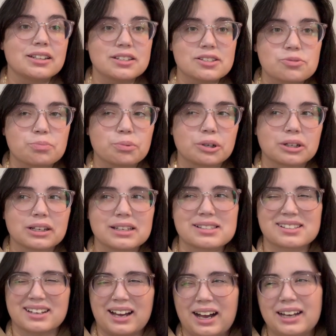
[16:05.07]
this book is
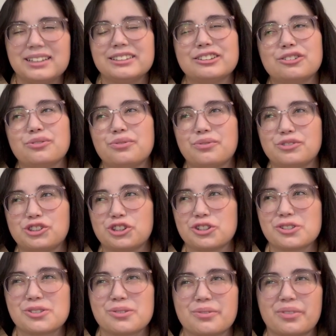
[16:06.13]
kind of
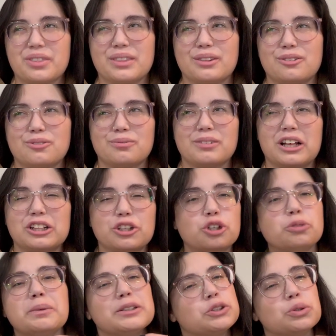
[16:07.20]
just a little
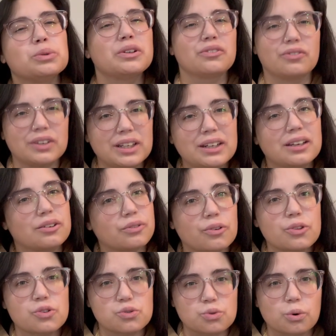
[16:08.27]
bit too convenient for
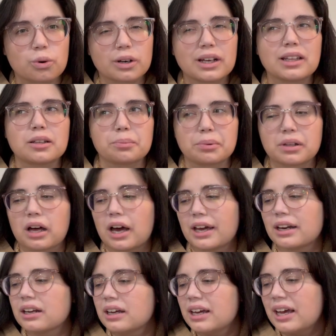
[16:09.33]
the story and the plot,
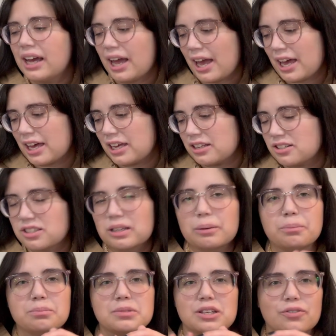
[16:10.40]
and
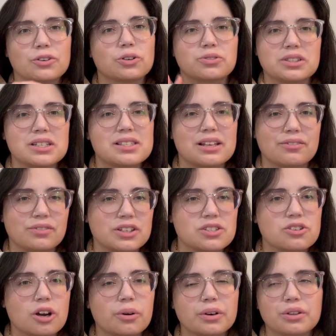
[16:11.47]
some difficulties that Vin's
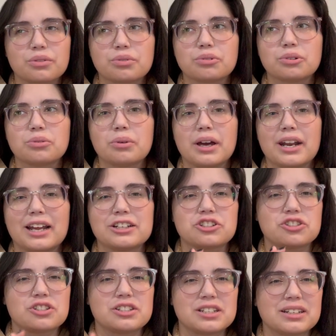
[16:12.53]
going through, and I
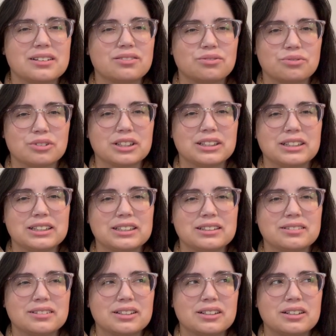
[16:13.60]
just didn't
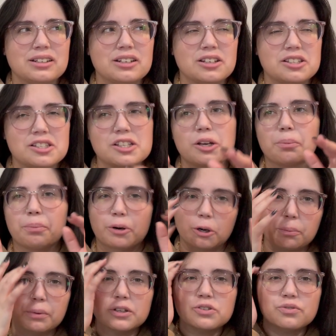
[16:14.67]
really see a
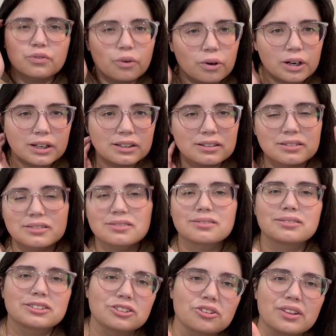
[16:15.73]
purpose for it.
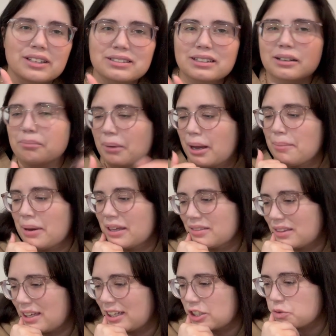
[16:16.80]
So that's like my main
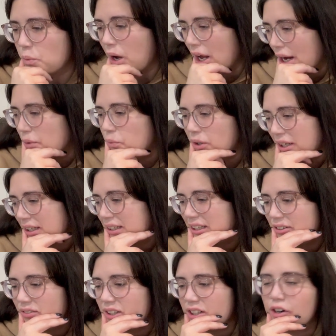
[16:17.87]
thing. That's why I wouldn't
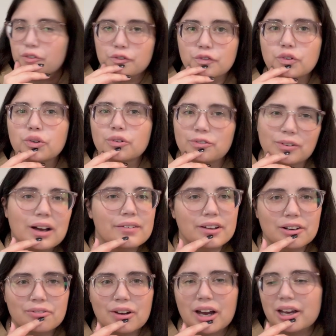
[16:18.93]
give it a full 5 out
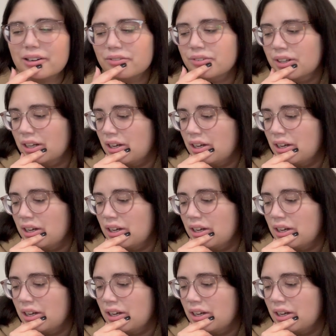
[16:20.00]
of 5.